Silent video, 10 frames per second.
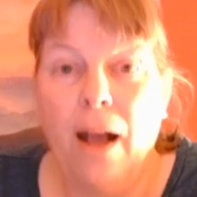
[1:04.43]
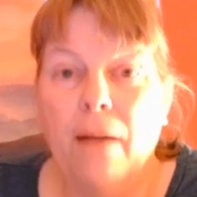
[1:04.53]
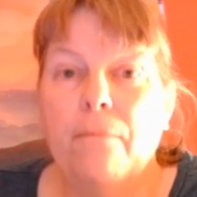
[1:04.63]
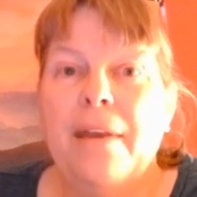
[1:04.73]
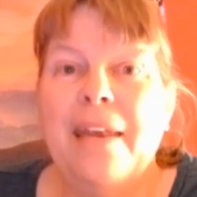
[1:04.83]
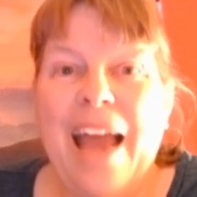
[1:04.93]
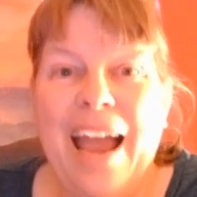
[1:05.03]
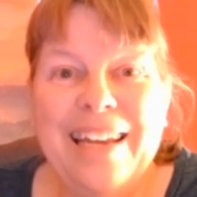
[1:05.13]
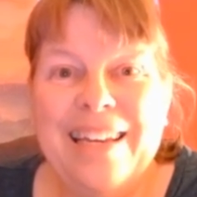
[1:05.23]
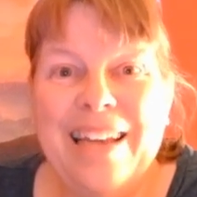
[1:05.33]

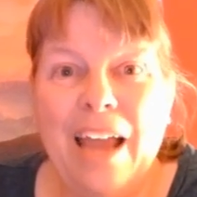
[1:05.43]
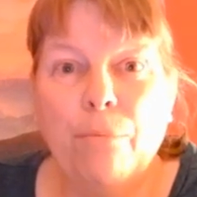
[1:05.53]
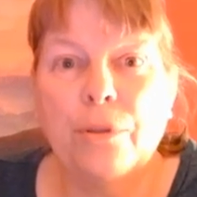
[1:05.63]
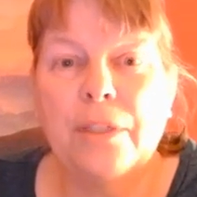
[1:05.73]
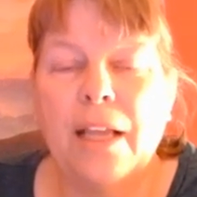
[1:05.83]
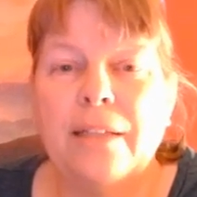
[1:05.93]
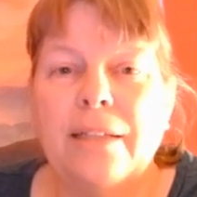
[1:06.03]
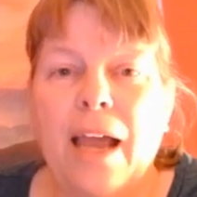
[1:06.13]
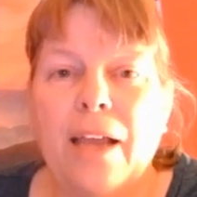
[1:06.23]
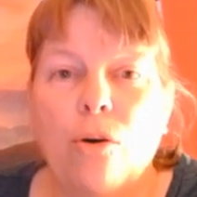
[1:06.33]

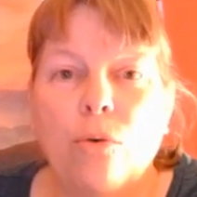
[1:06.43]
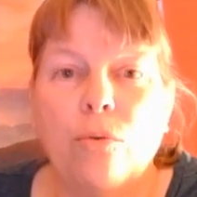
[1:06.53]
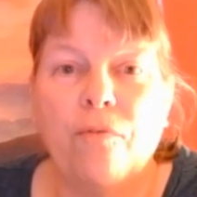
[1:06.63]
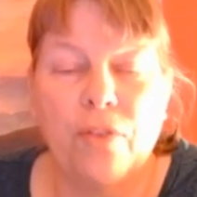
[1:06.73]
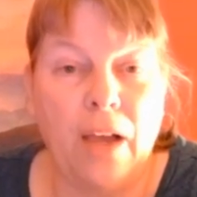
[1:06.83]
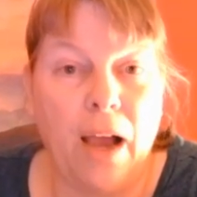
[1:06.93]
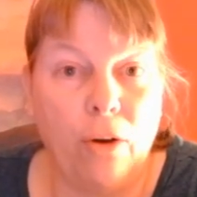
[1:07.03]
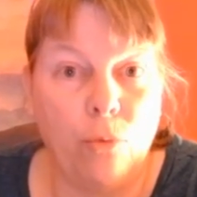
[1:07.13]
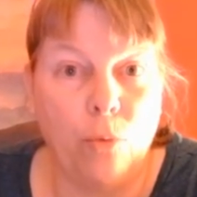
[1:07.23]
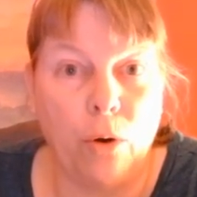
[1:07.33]
99% I go for the
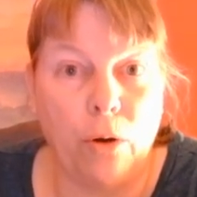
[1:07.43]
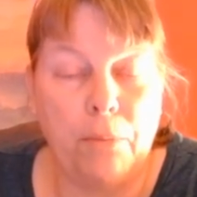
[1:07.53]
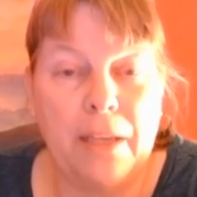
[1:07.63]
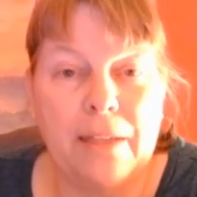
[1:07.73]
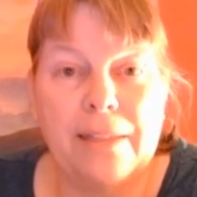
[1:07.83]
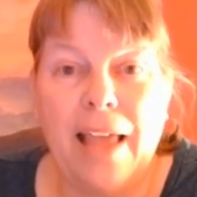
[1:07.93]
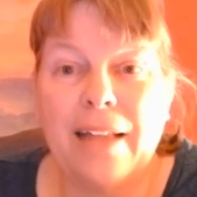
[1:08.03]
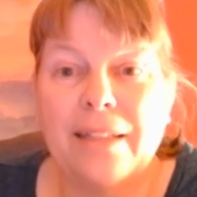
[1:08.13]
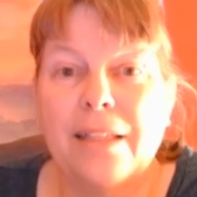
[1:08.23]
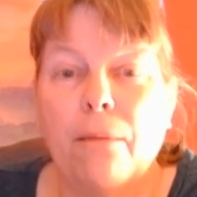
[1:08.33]
artwork because
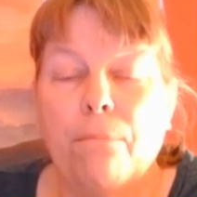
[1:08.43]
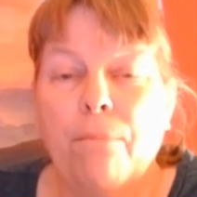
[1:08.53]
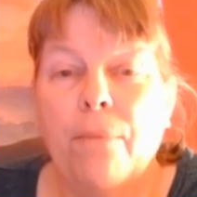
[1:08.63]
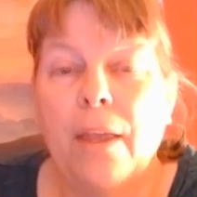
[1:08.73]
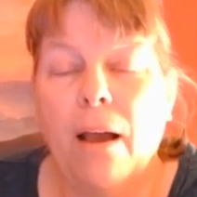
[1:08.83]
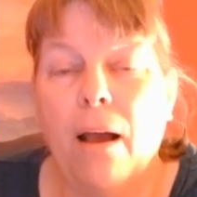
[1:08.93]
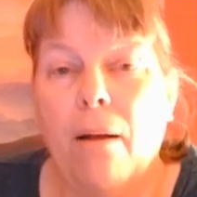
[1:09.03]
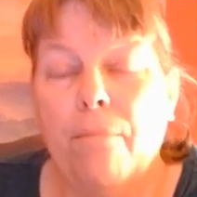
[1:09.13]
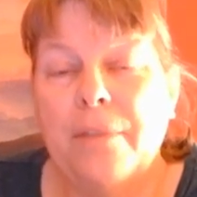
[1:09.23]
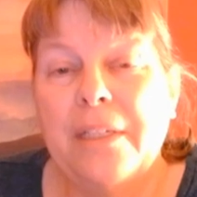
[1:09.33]
that's the
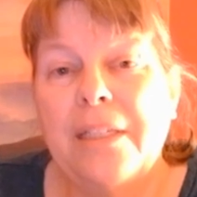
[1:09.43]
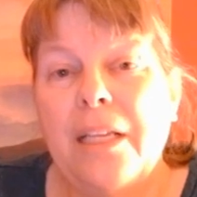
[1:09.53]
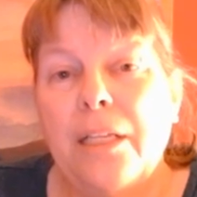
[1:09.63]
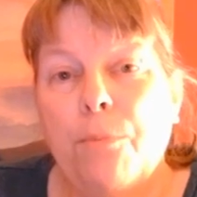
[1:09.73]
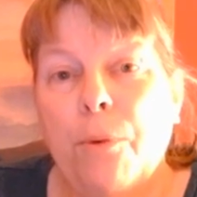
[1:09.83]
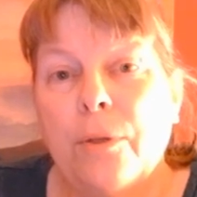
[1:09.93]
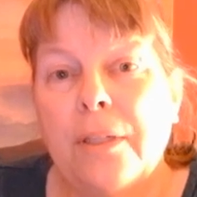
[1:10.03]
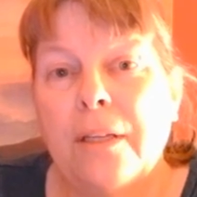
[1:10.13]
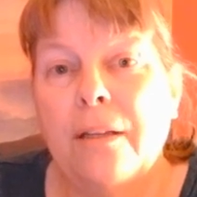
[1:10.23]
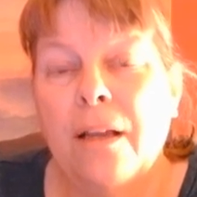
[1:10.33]
deceased
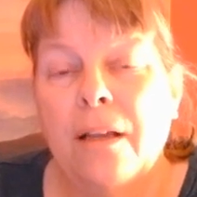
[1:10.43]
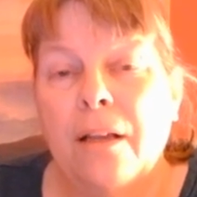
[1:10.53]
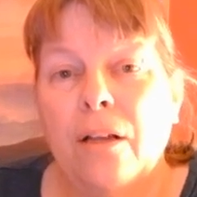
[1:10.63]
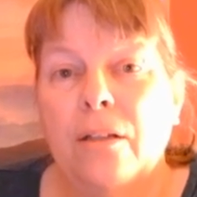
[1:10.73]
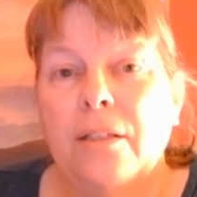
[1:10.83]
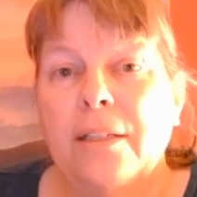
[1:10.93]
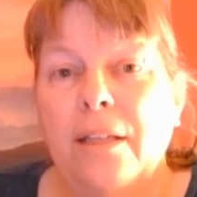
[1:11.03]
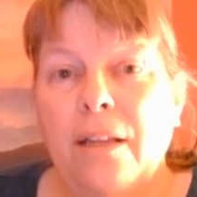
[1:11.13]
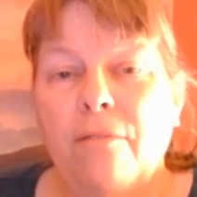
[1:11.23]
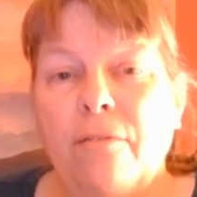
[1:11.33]
person
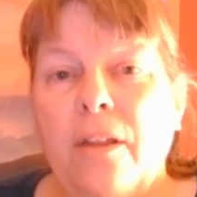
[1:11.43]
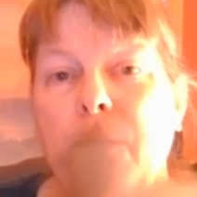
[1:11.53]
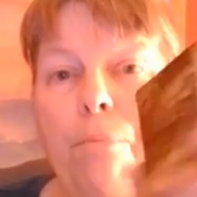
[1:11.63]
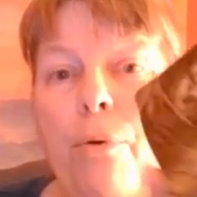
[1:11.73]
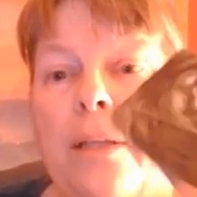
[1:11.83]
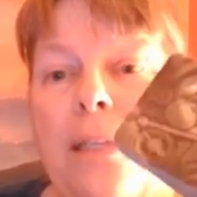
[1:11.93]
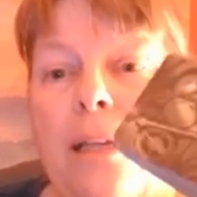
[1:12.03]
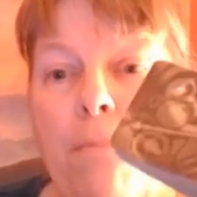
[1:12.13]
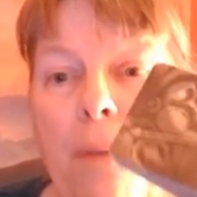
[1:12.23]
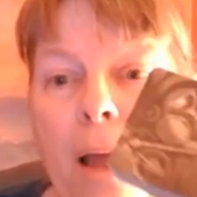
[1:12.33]

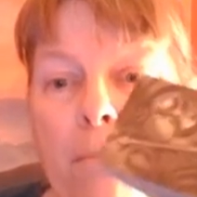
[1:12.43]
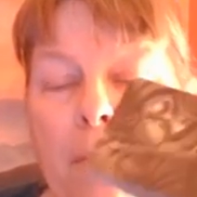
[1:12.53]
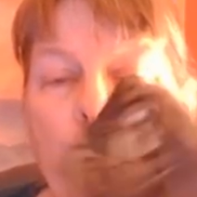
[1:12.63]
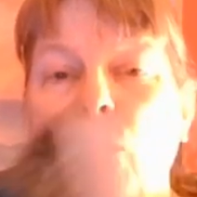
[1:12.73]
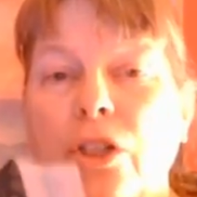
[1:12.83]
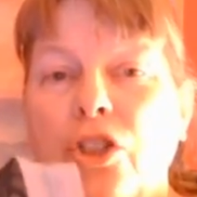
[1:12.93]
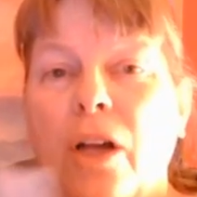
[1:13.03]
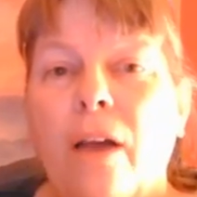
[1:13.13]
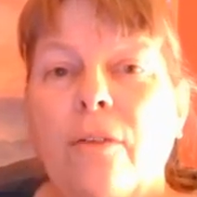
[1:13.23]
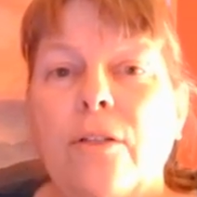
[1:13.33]
impressing upon me which
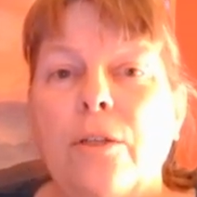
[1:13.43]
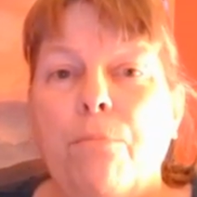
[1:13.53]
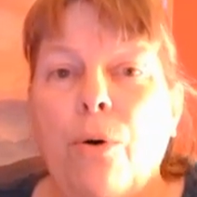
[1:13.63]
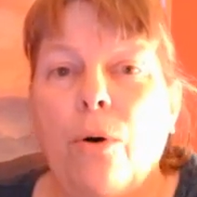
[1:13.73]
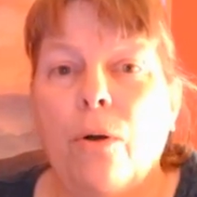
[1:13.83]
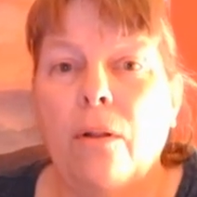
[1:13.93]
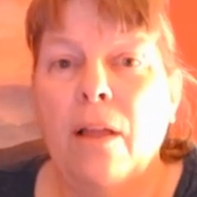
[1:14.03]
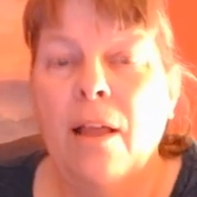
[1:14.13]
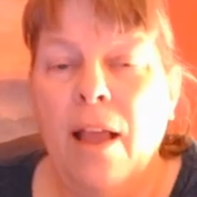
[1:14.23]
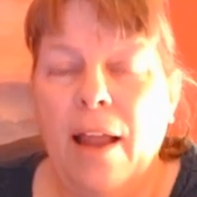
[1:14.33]
card to
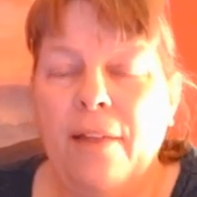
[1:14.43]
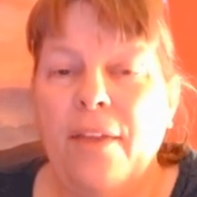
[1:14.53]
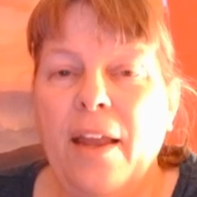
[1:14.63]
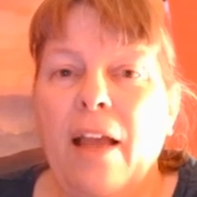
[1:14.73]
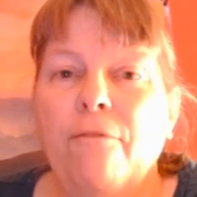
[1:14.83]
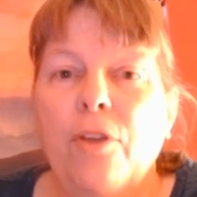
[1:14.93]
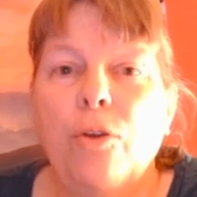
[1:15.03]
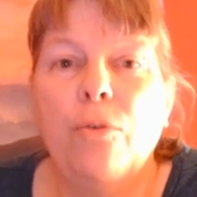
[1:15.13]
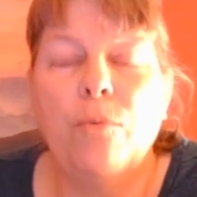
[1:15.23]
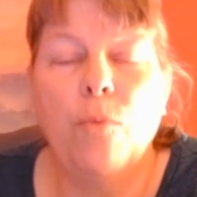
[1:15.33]
pull, and then I
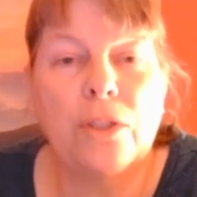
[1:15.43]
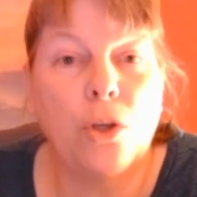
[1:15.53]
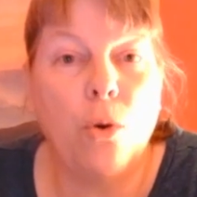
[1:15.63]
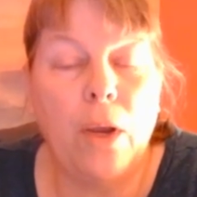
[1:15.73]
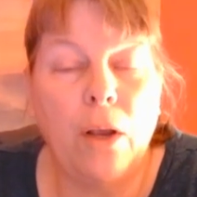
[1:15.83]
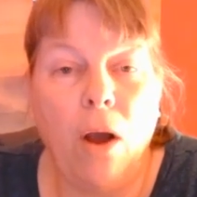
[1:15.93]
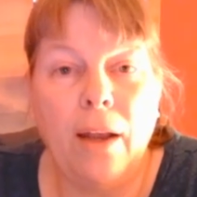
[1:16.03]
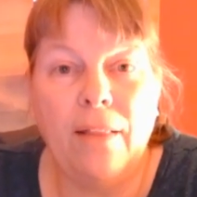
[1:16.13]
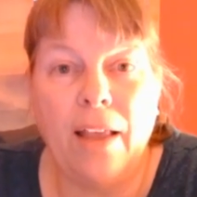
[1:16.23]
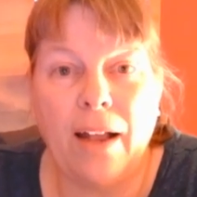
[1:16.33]
view what's going
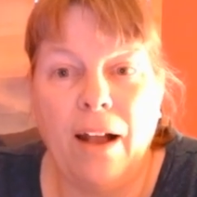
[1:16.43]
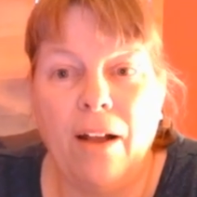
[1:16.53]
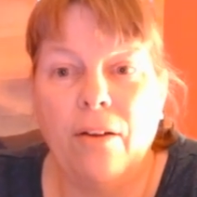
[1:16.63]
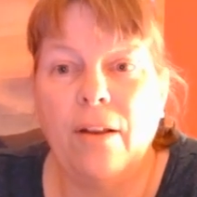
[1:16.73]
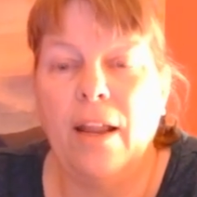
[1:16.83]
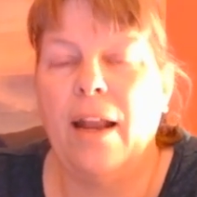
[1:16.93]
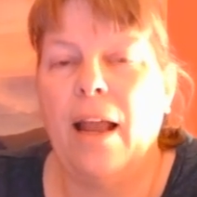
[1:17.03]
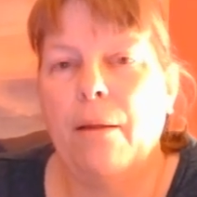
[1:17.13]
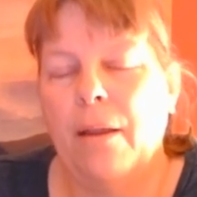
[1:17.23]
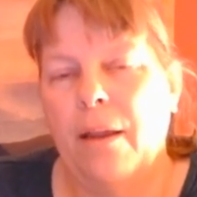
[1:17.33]
on in that card and
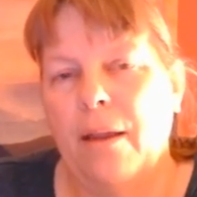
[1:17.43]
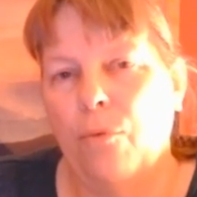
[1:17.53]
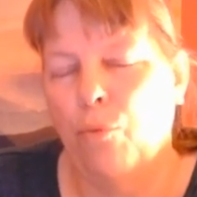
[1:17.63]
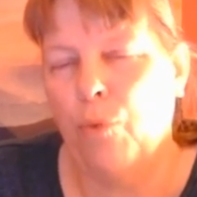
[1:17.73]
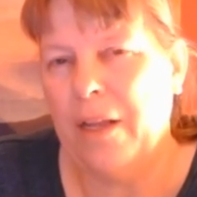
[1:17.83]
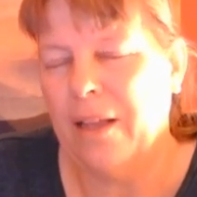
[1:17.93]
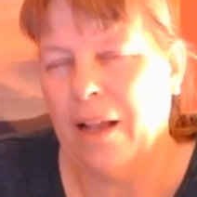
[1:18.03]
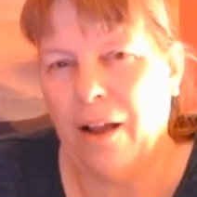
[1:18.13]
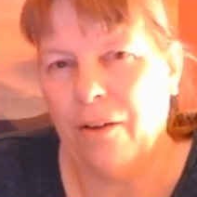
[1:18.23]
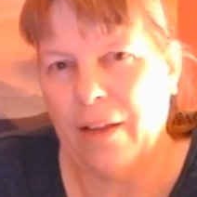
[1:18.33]
I read the
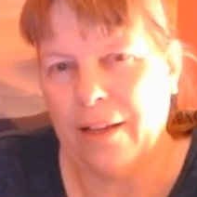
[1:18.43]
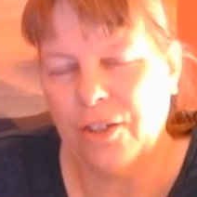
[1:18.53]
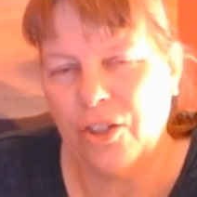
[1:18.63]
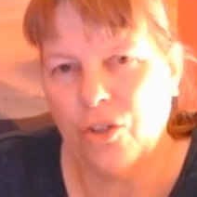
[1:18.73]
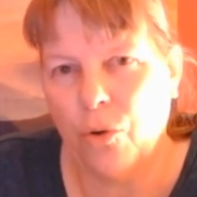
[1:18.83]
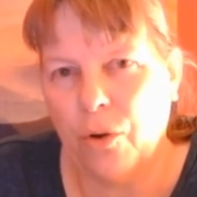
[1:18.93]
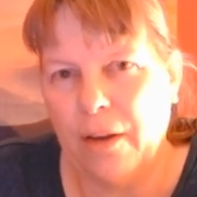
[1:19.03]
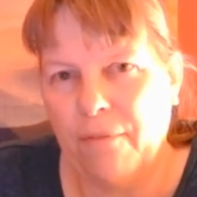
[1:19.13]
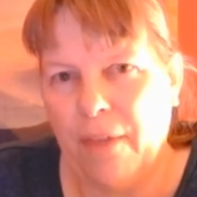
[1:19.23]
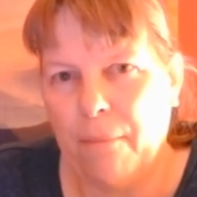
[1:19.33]
card like a
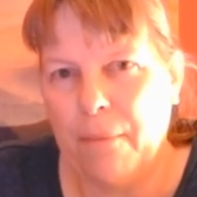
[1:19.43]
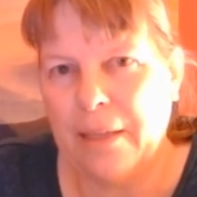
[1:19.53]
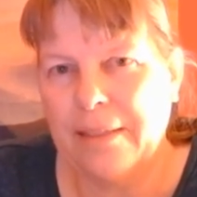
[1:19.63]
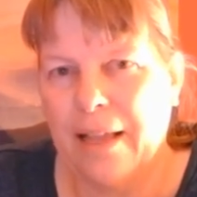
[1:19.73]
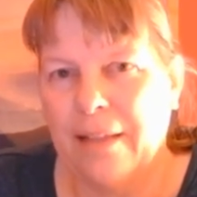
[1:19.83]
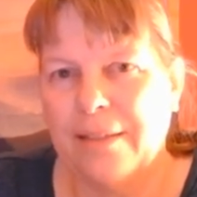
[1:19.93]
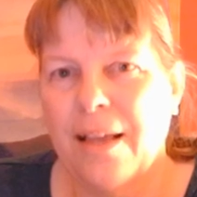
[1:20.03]
story, if that makes sense.